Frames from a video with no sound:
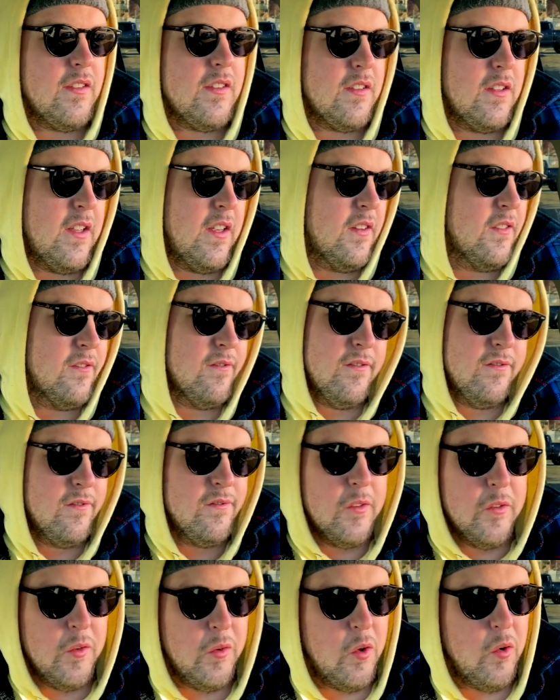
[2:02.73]
and then
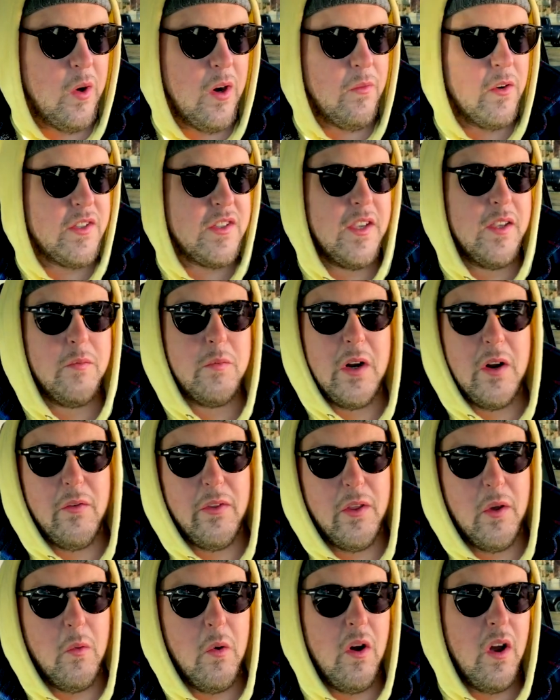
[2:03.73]
whoever says whatever
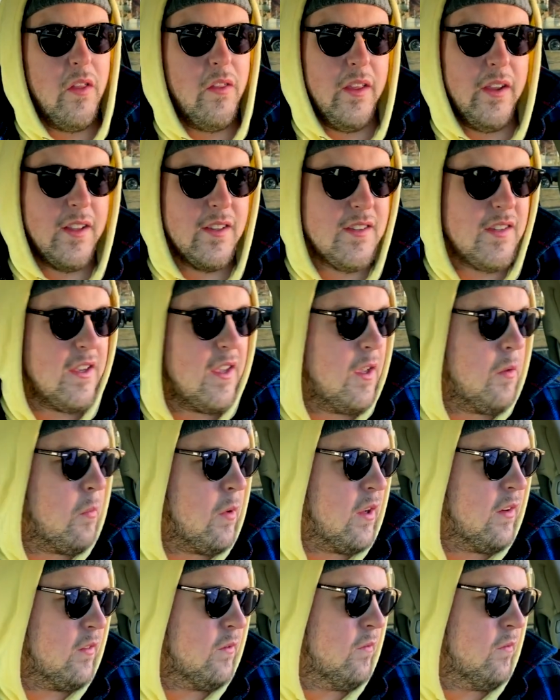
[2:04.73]
they want, they can say. But